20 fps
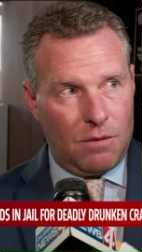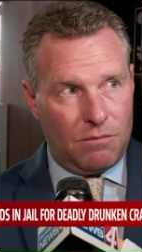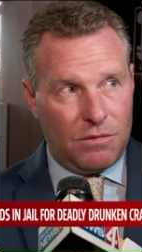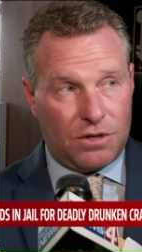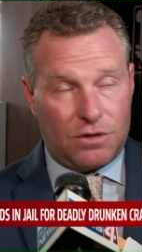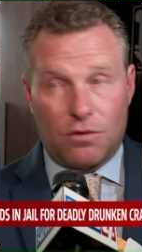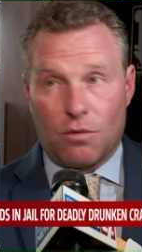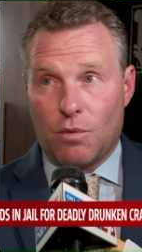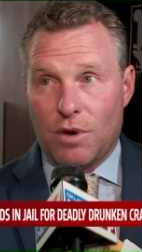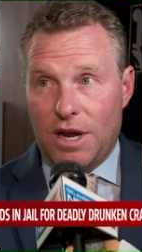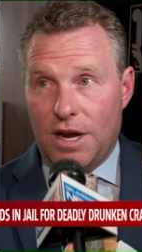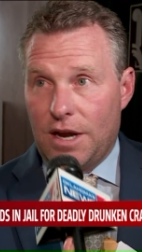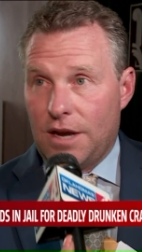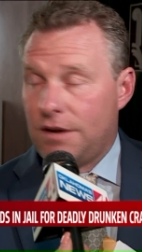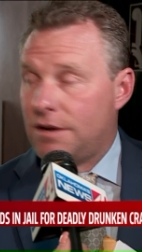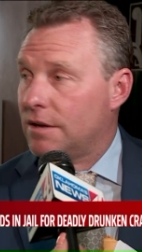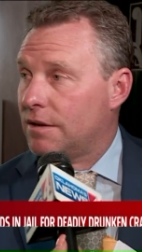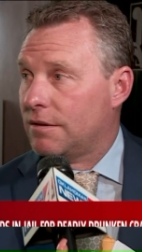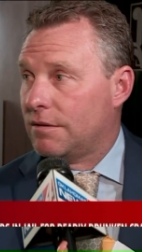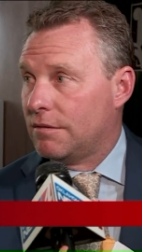Mr.
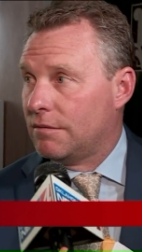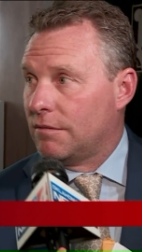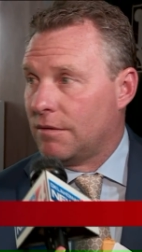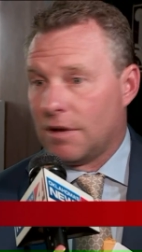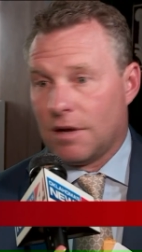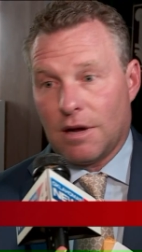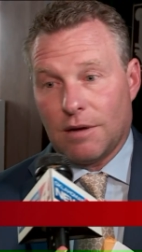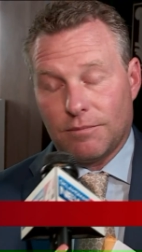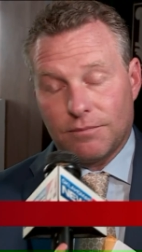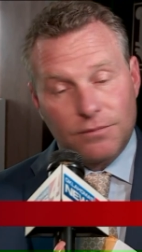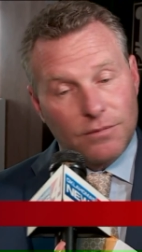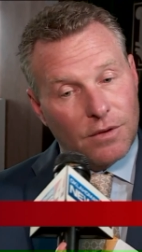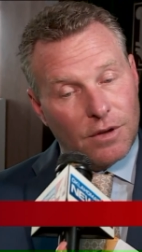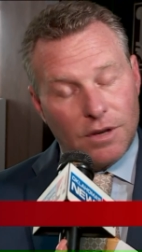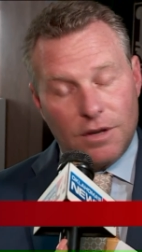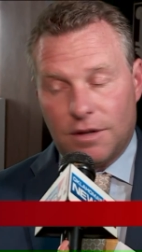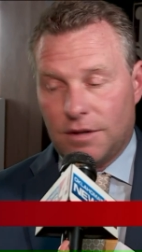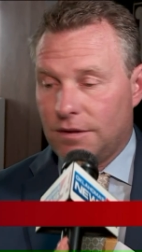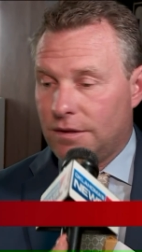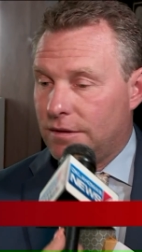Reed,
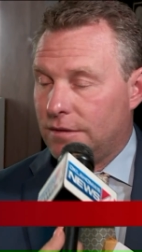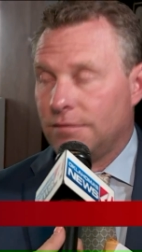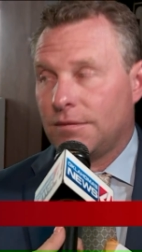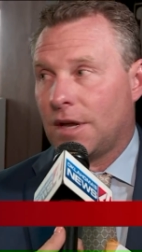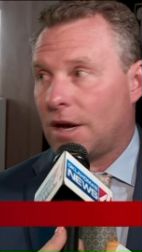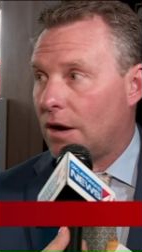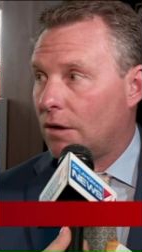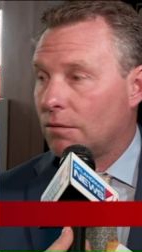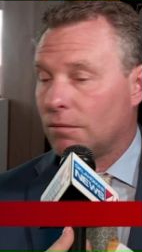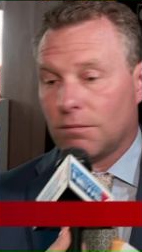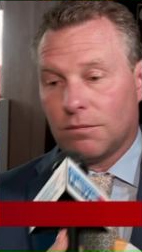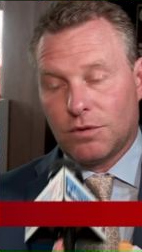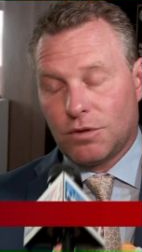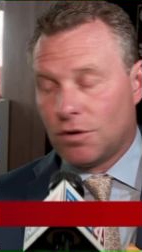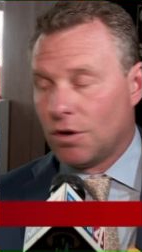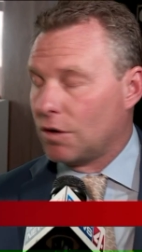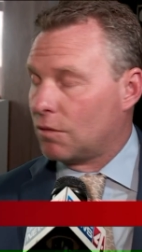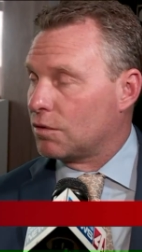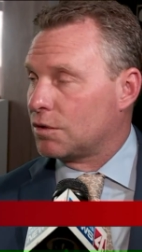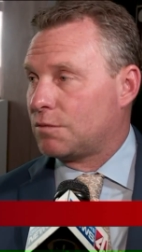you know,
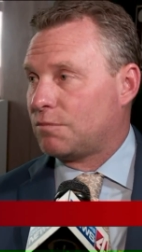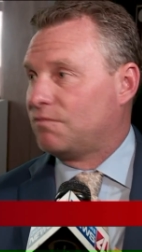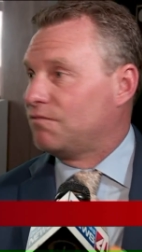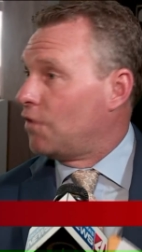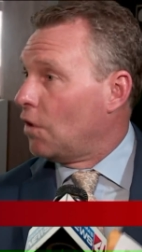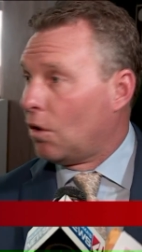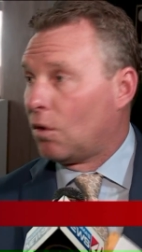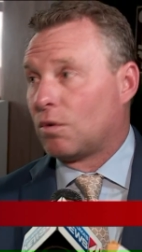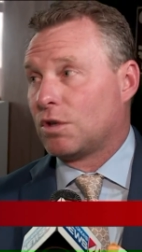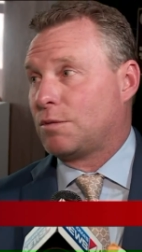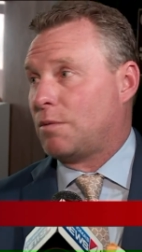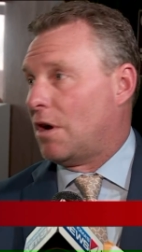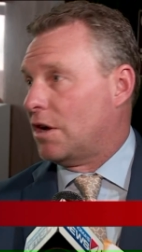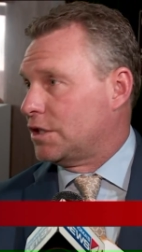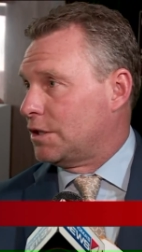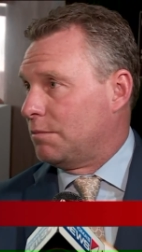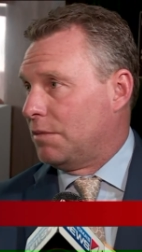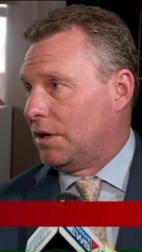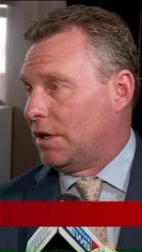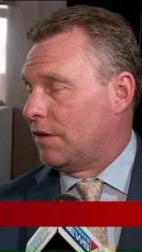took full
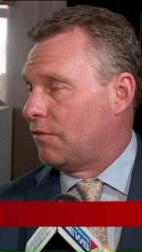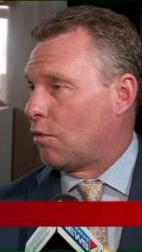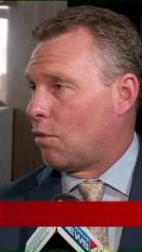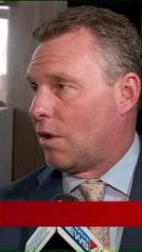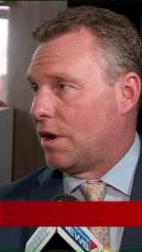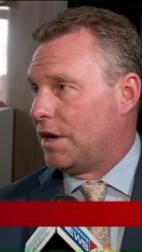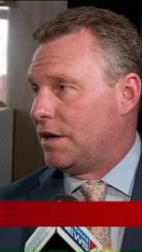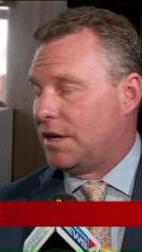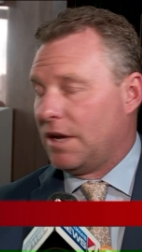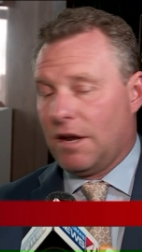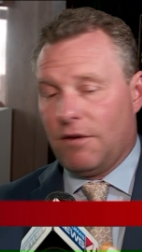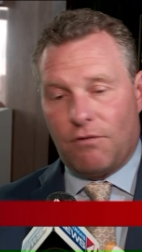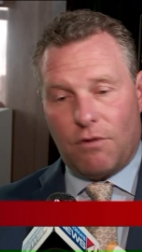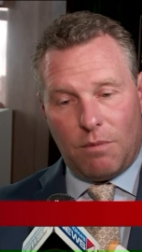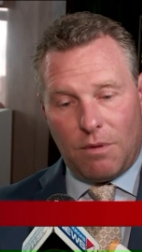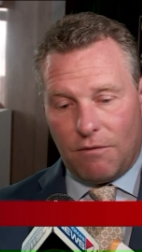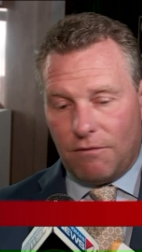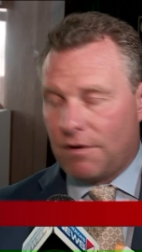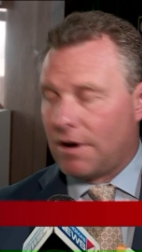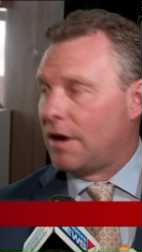responsibility for what he did
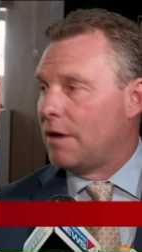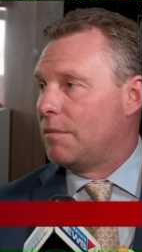from the very